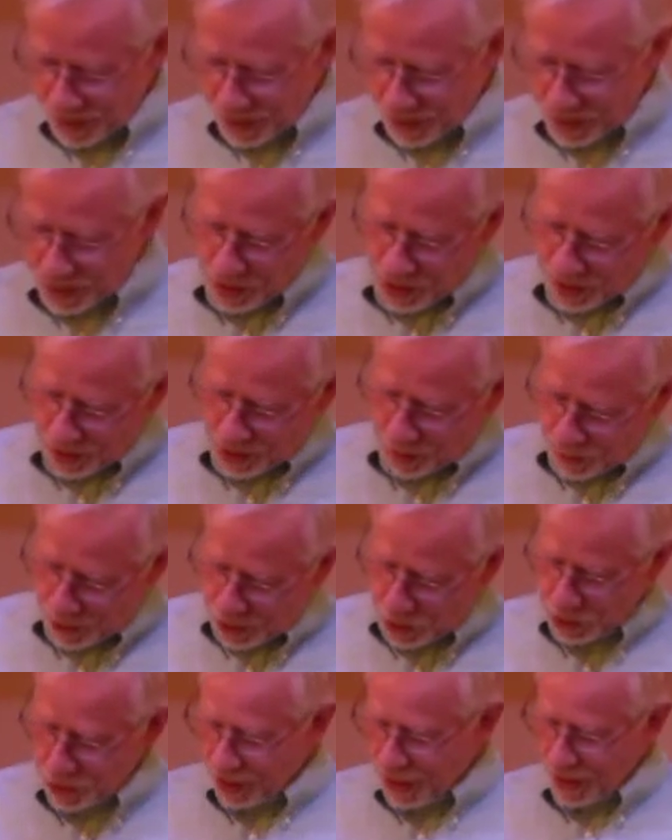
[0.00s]
until he
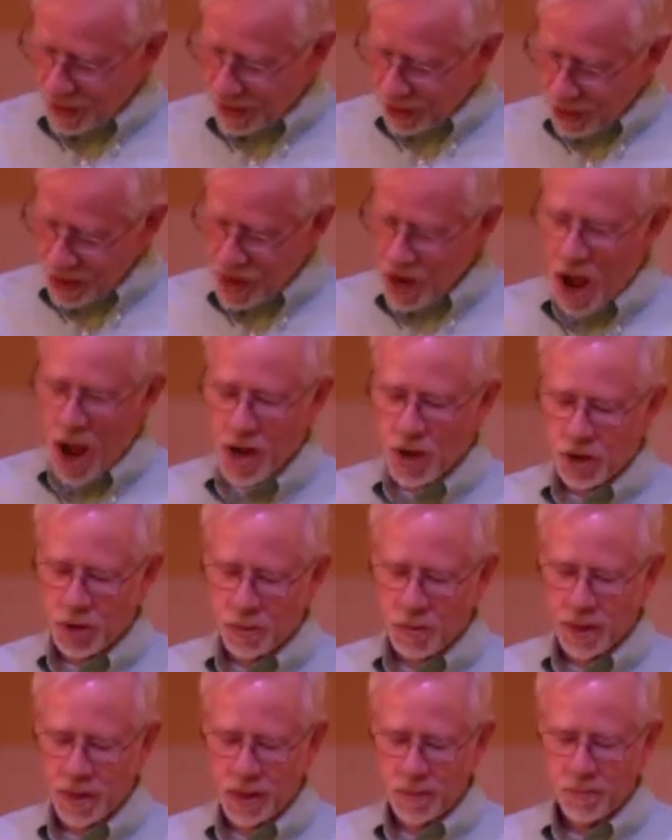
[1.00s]
capitulated and
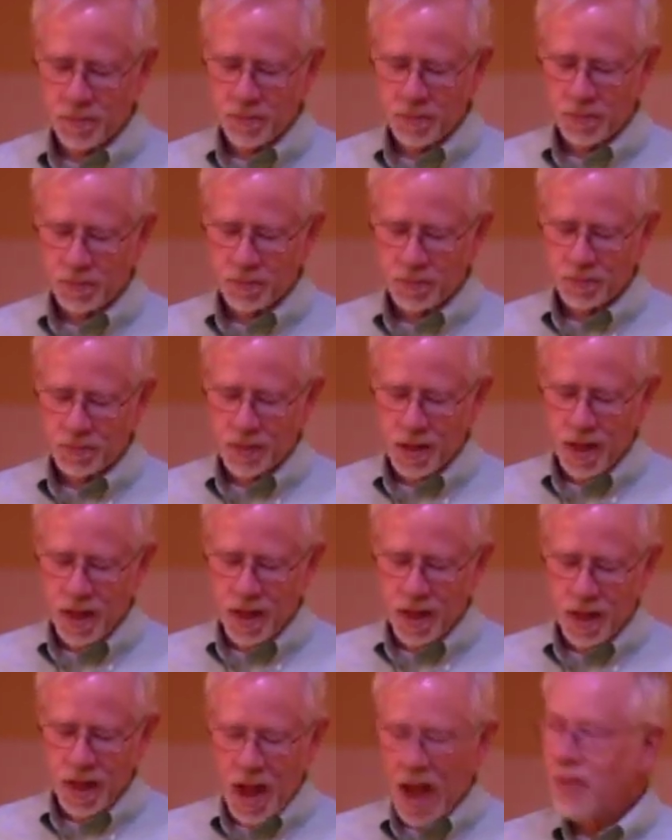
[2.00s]
hired me.
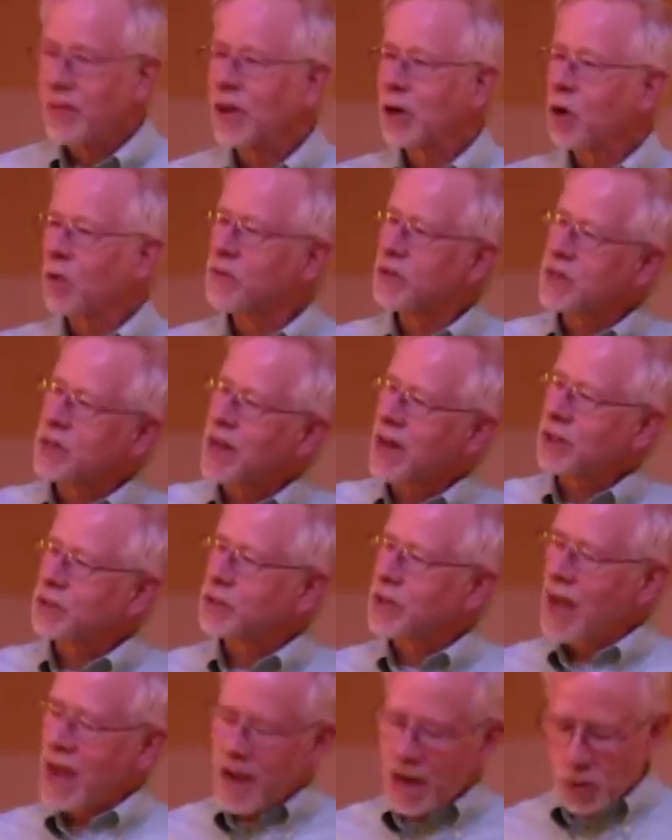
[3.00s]
And then over the
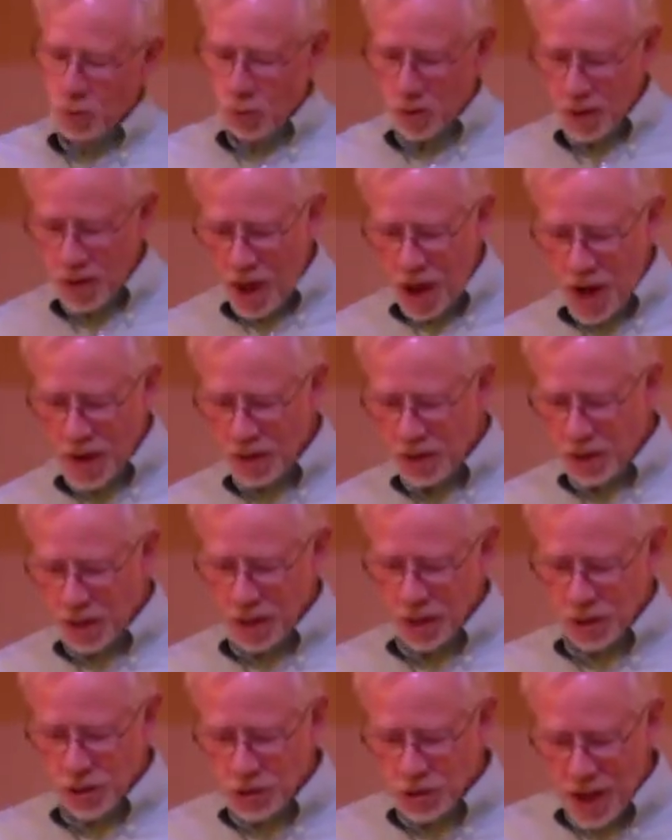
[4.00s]
next eight or nine
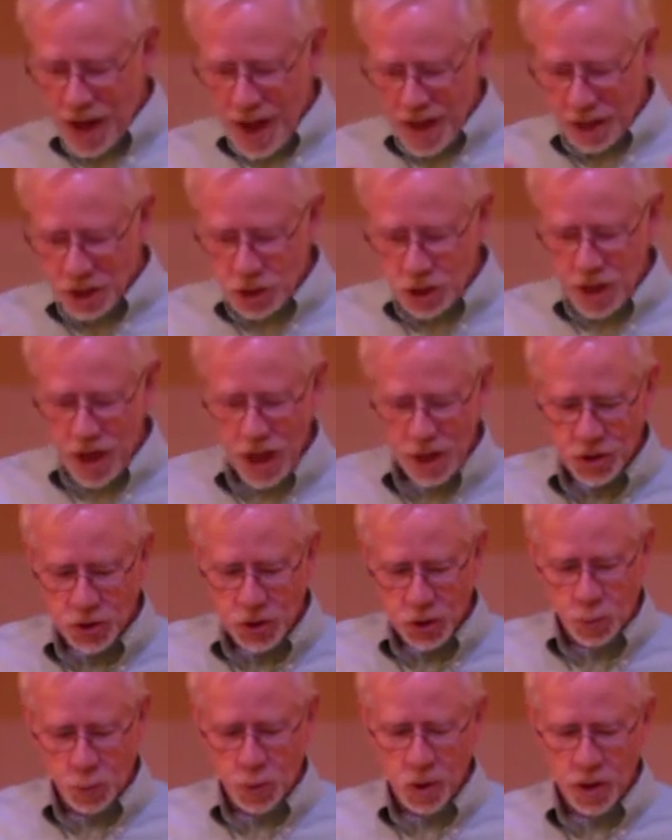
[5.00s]
years, I had a chance
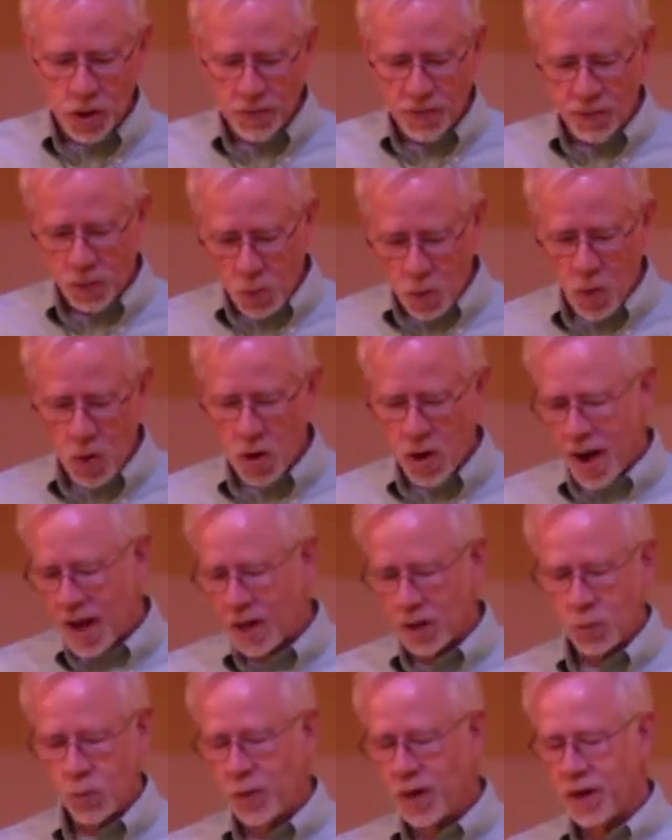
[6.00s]
to work for
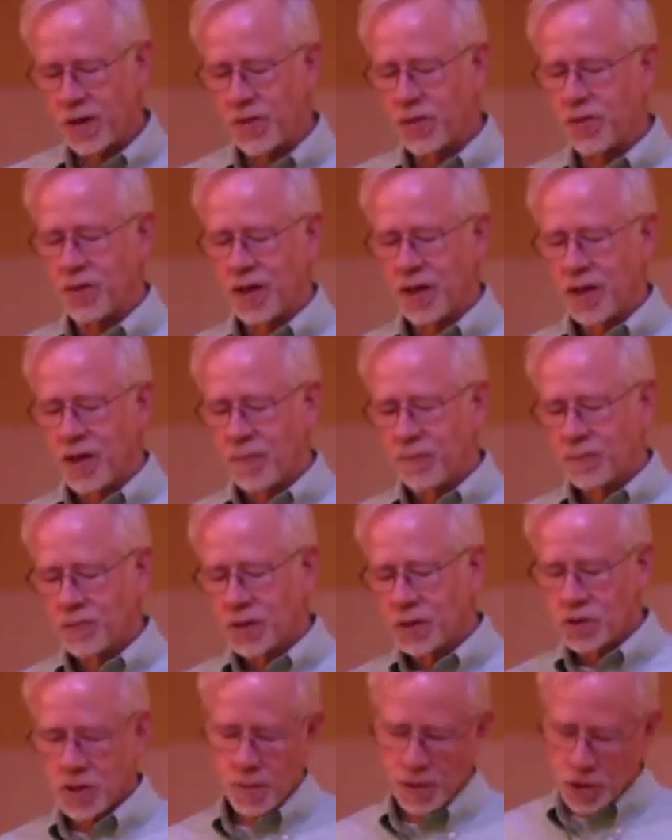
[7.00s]
and with
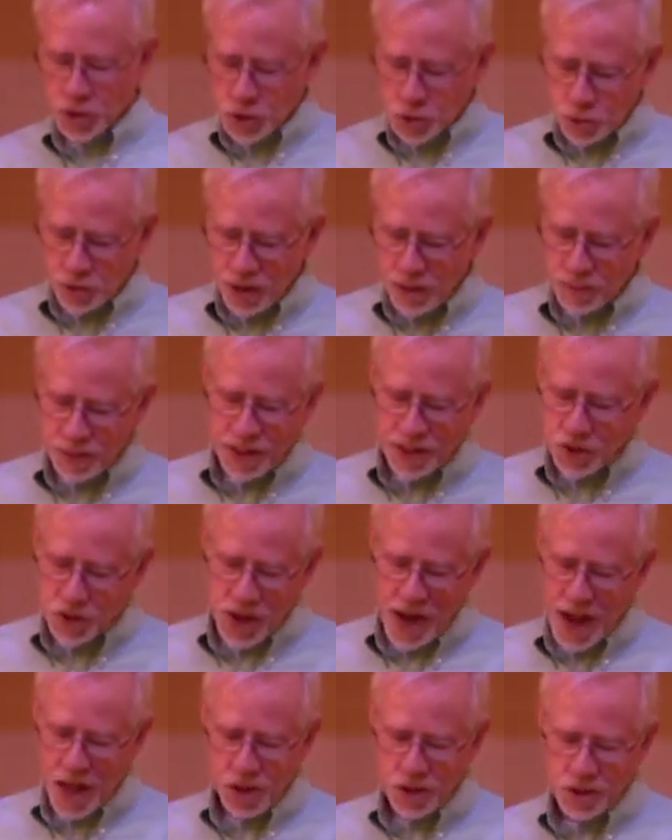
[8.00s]
some extremely
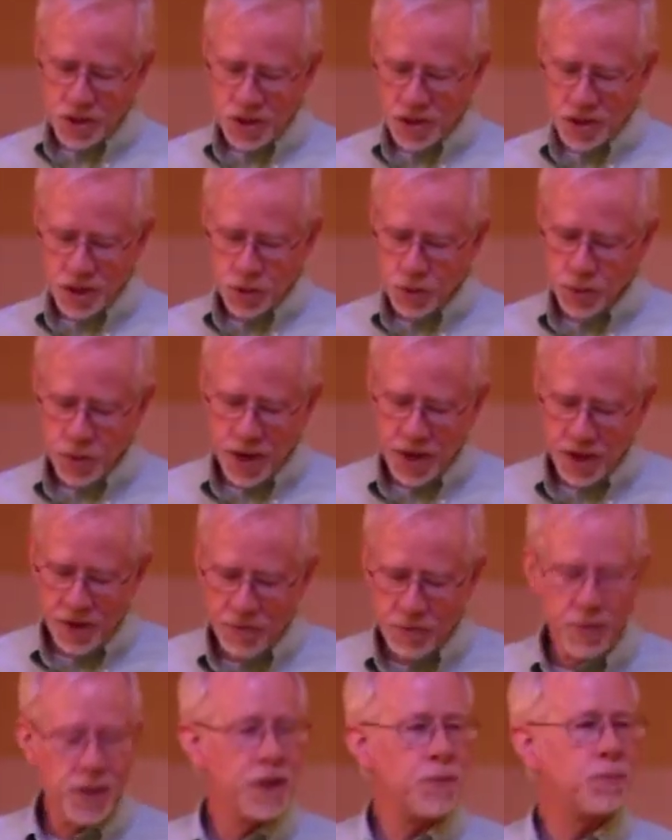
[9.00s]
talented and
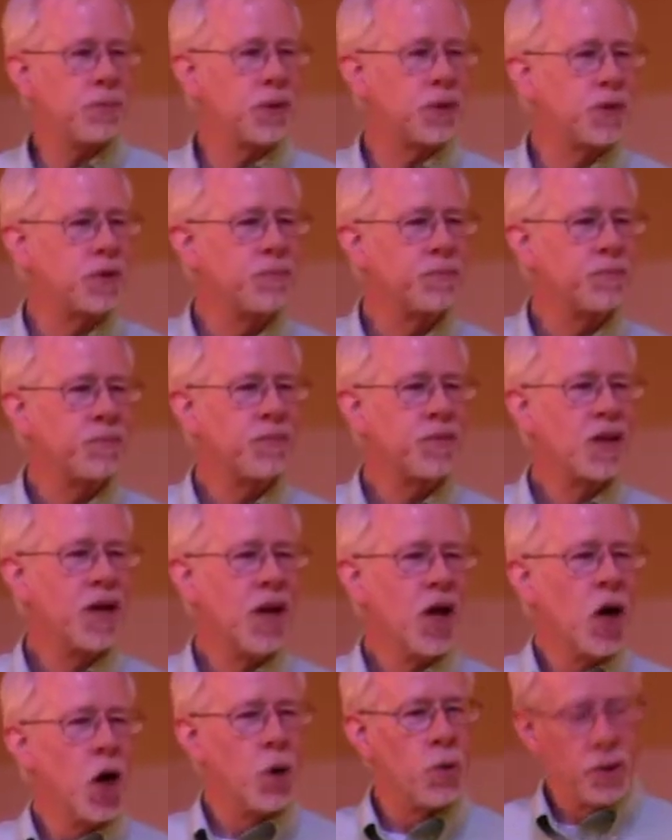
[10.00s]
creative people
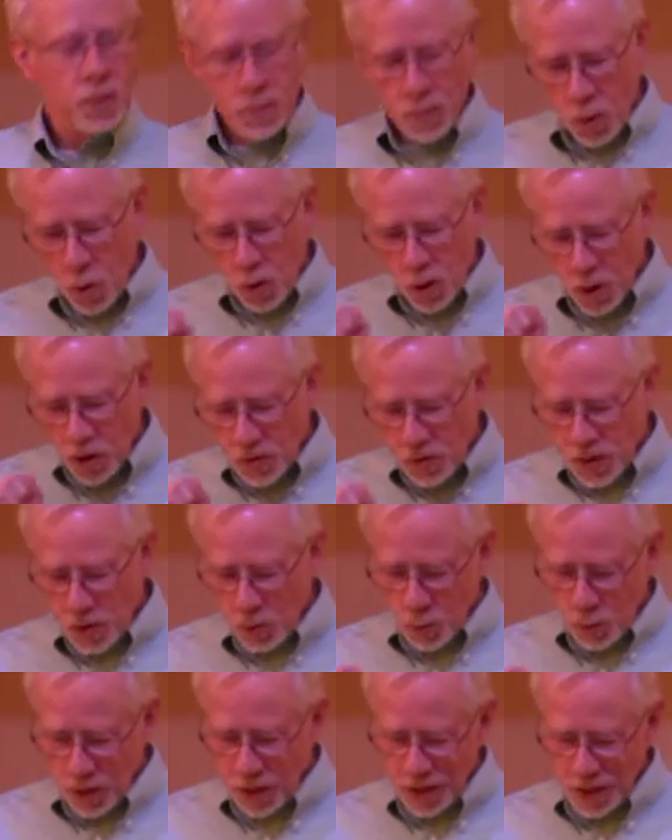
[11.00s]
who were more
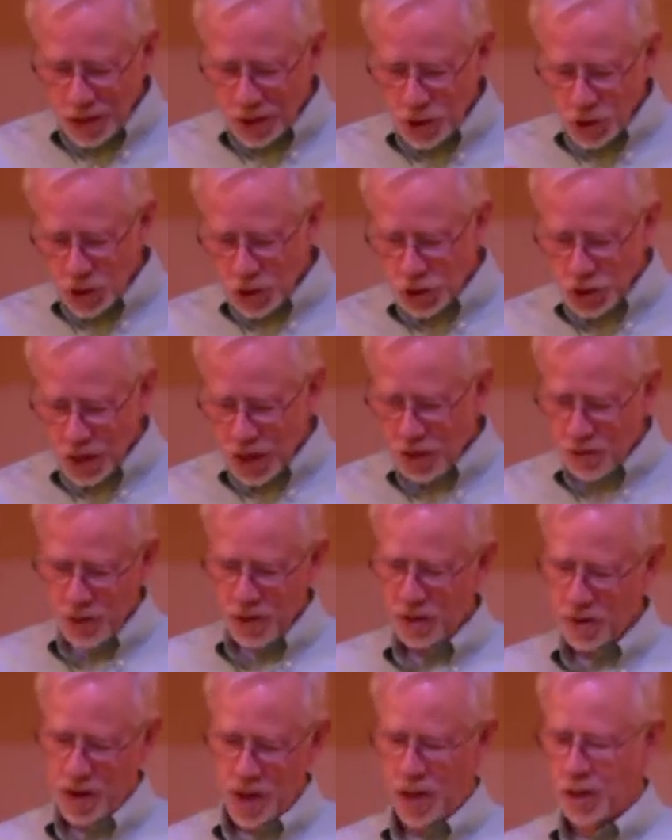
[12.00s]
than willing to share
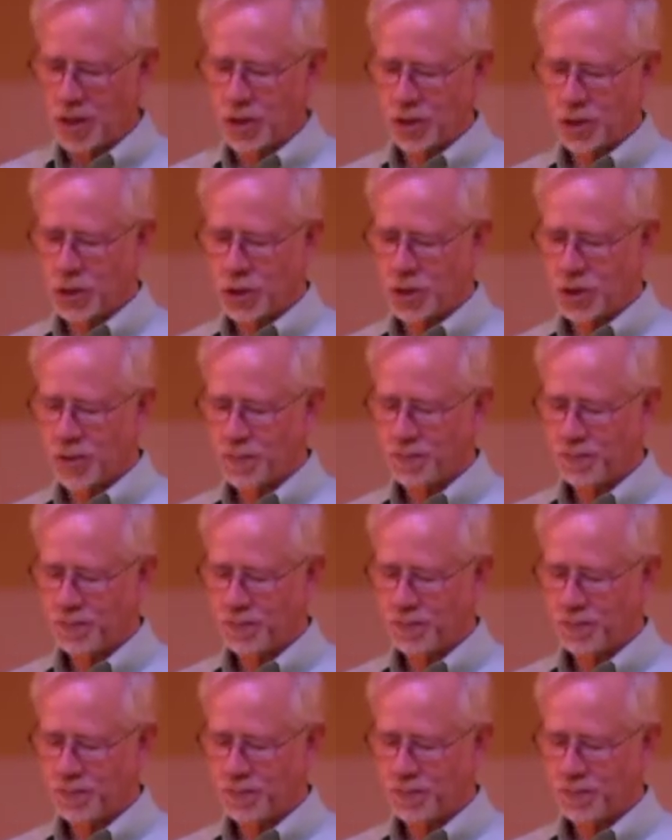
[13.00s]
their knowledge.